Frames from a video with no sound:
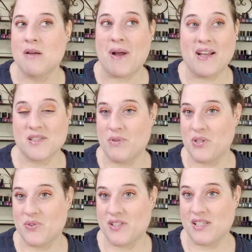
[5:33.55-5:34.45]
My husband
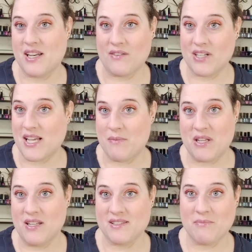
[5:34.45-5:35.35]
uses it every time
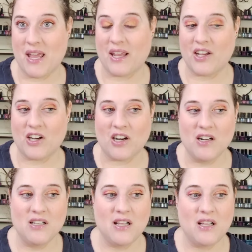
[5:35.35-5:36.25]
he does a manicure